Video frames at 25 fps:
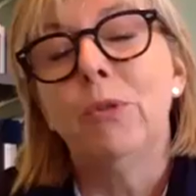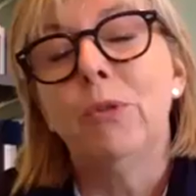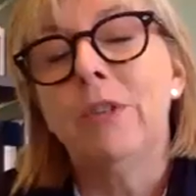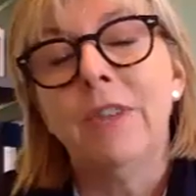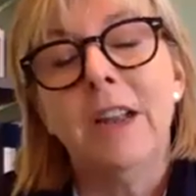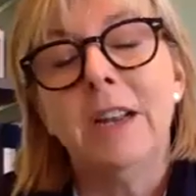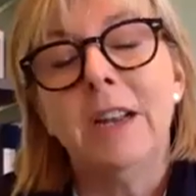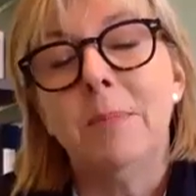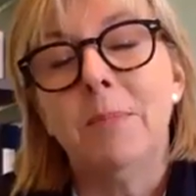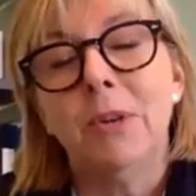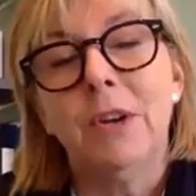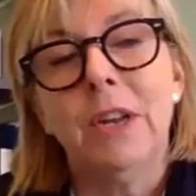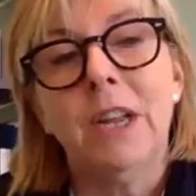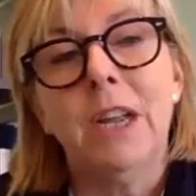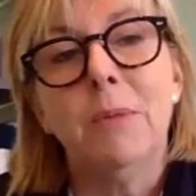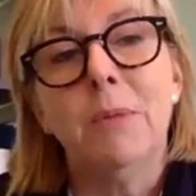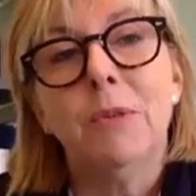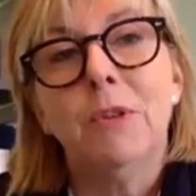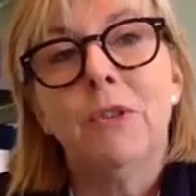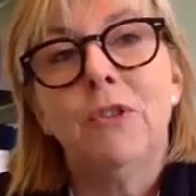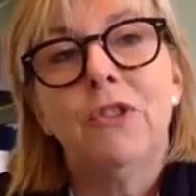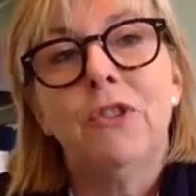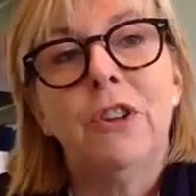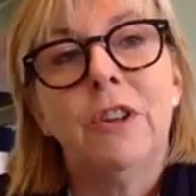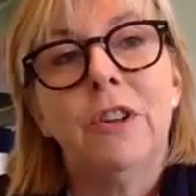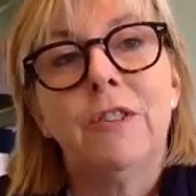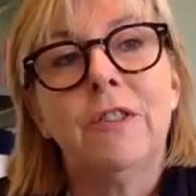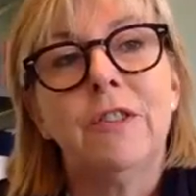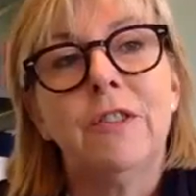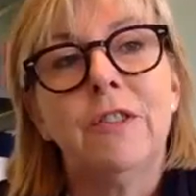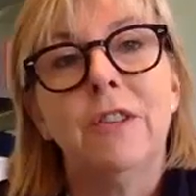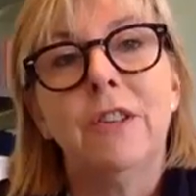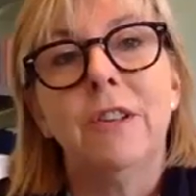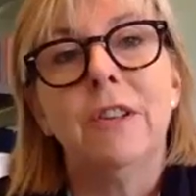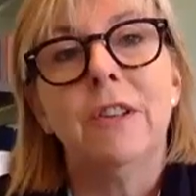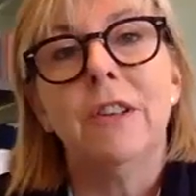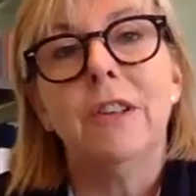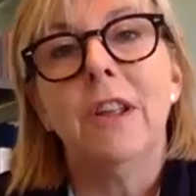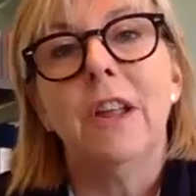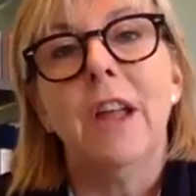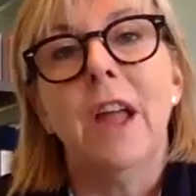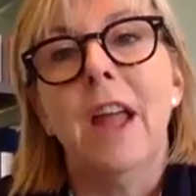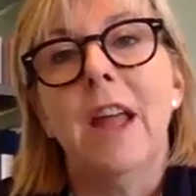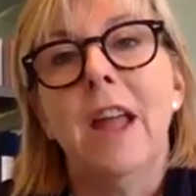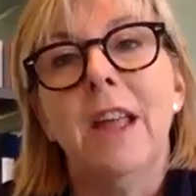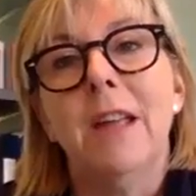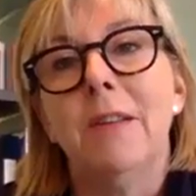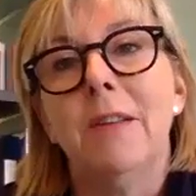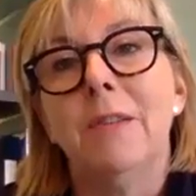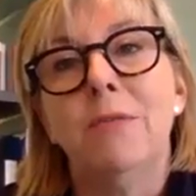anybody. It was just
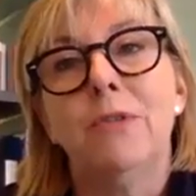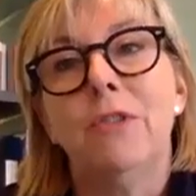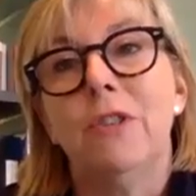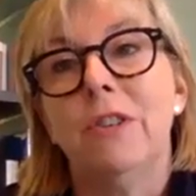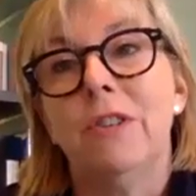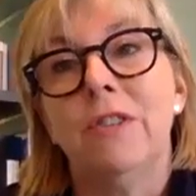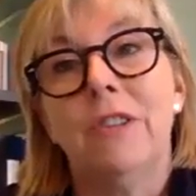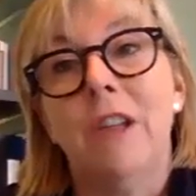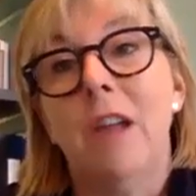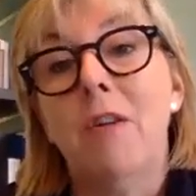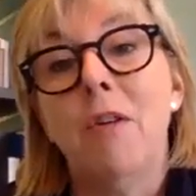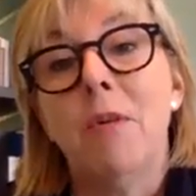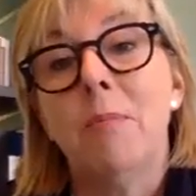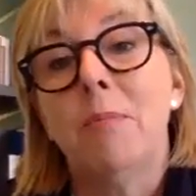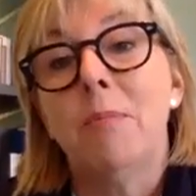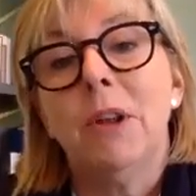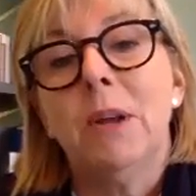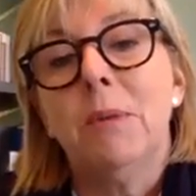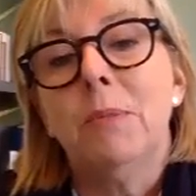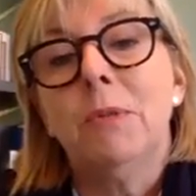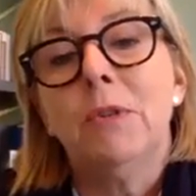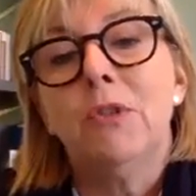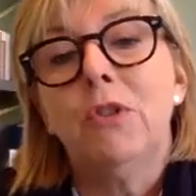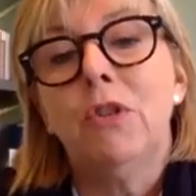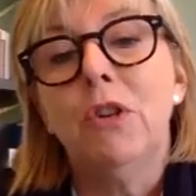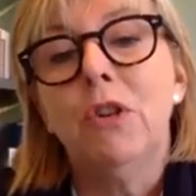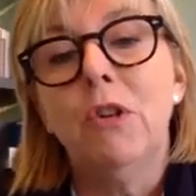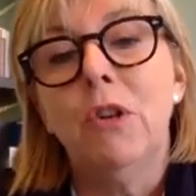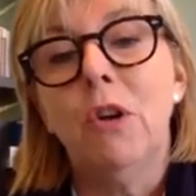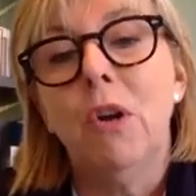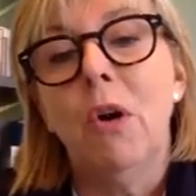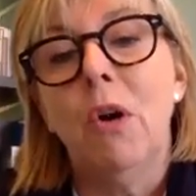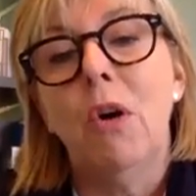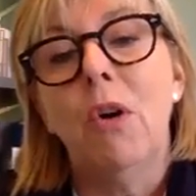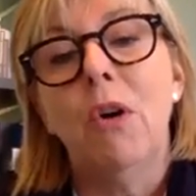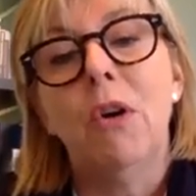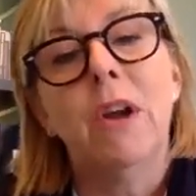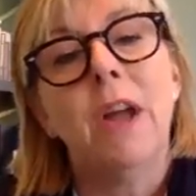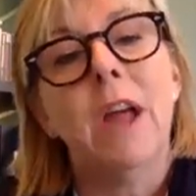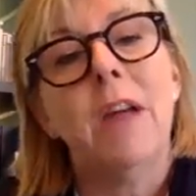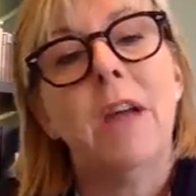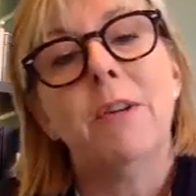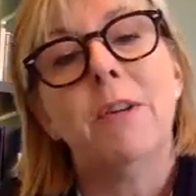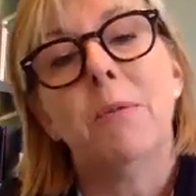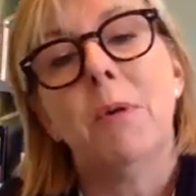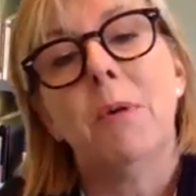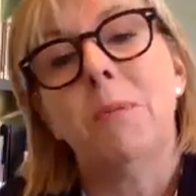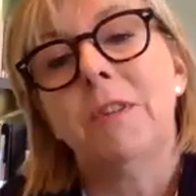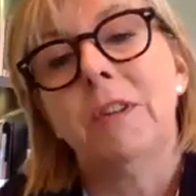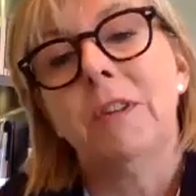terrible. It was too long.
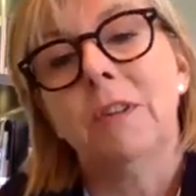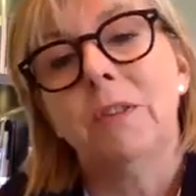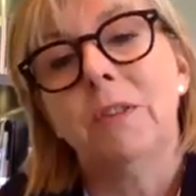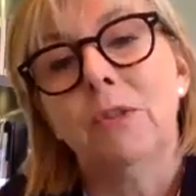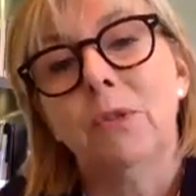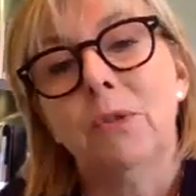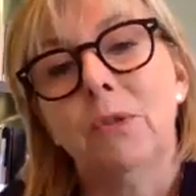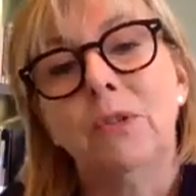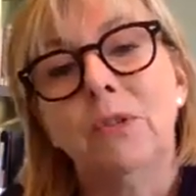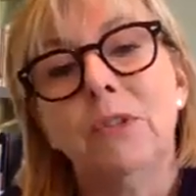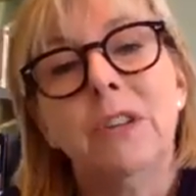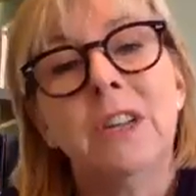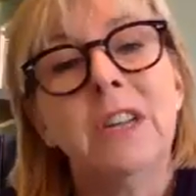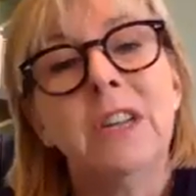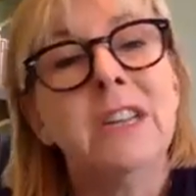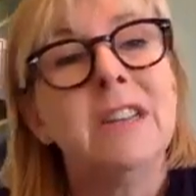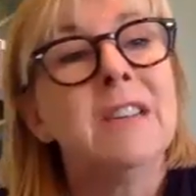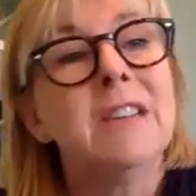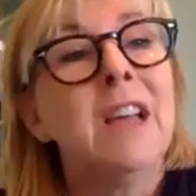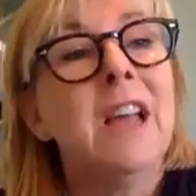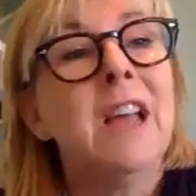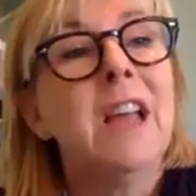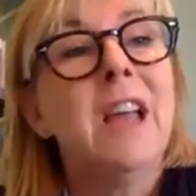Everyone was exhausted.